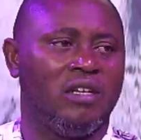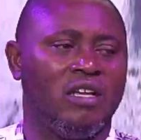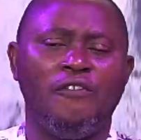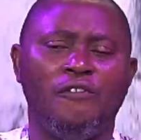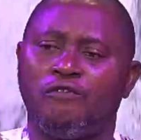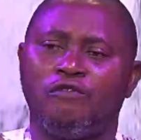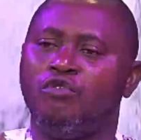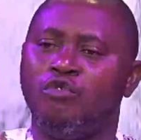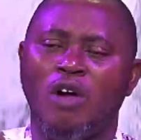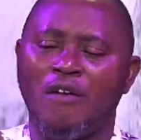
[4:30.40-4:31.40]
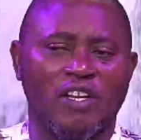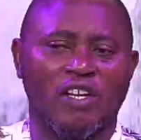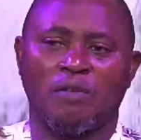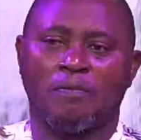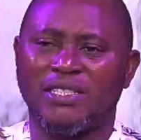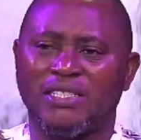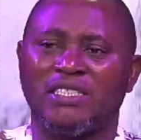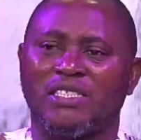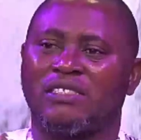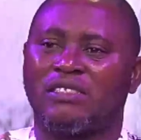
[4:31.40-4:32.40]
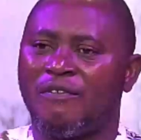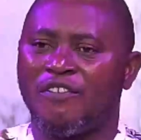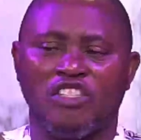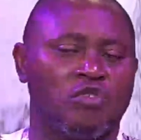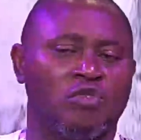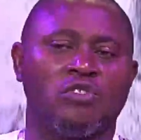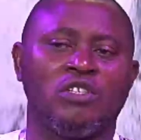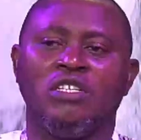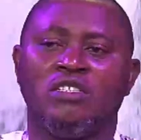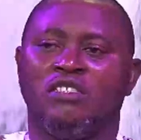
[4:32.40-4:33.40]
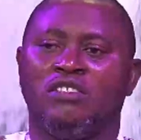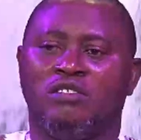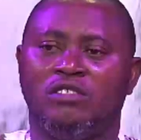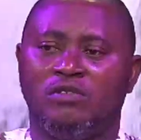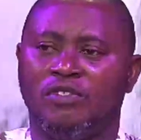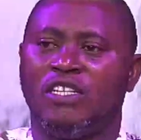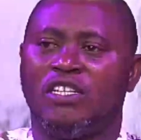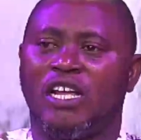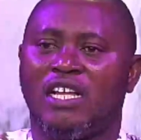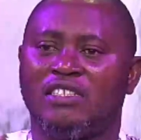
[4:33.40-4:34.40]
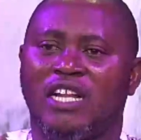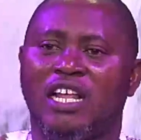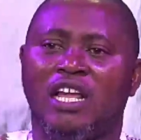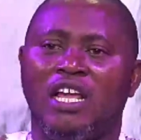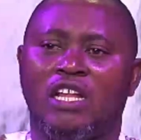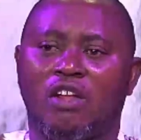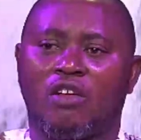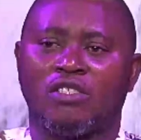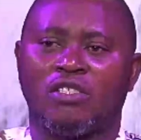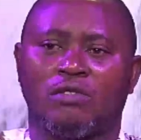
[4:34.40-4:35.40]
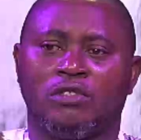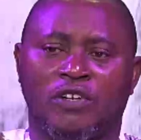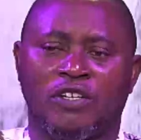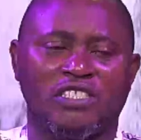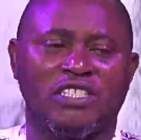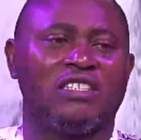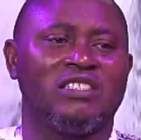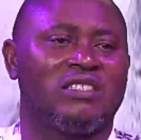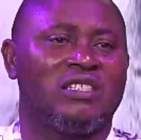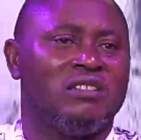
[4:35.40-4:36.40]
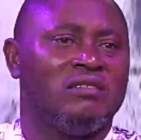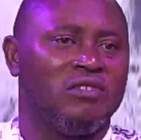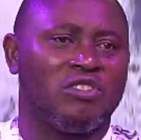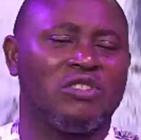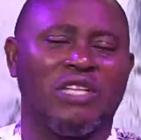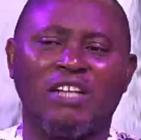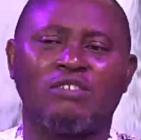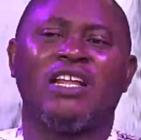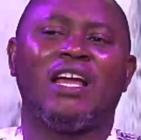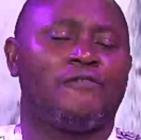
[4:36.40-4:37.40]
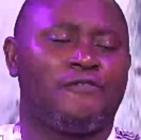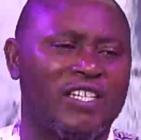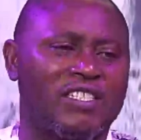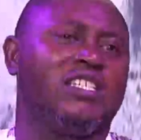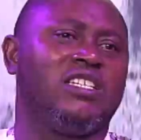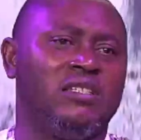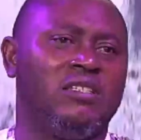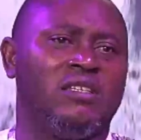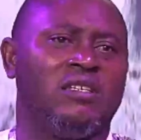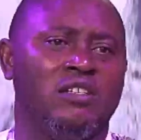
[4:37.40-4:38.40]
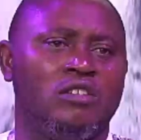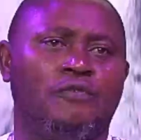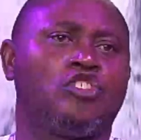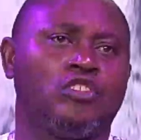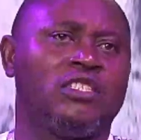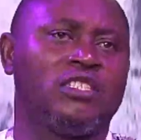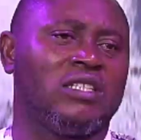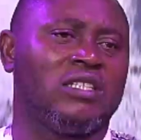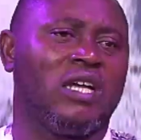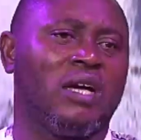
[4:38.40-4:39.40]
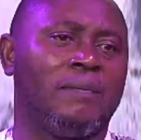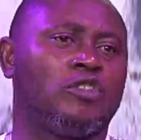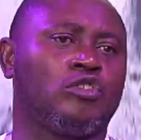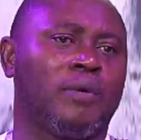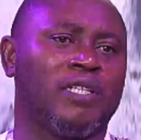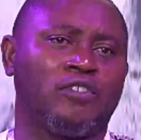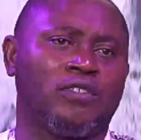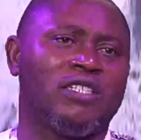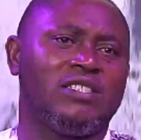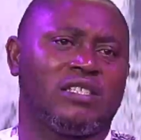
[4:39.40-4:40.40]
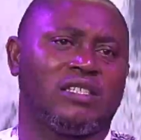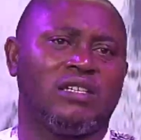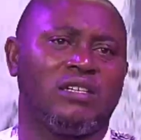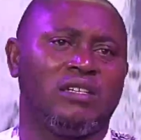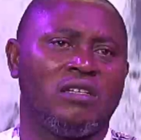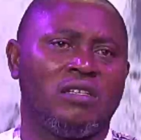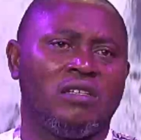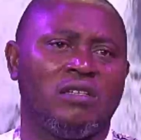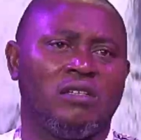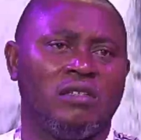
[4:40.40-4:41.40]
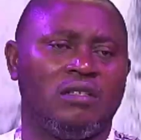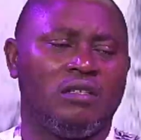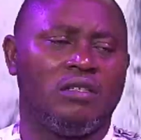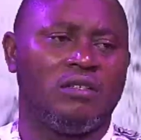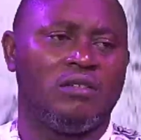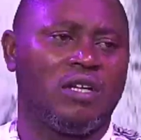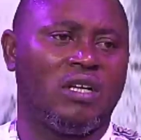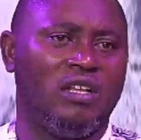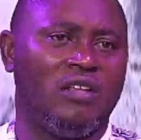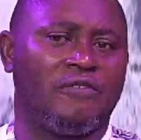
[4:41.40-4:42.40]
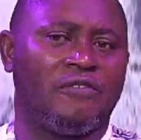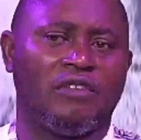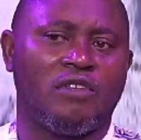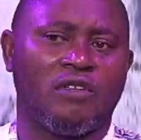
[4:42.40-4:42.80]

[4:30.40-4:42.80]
If you have the party is having issues, there are irreconcilable differences, and these issues are actually affecting your functionality in that political party, for Christ's sake. All right. Now, you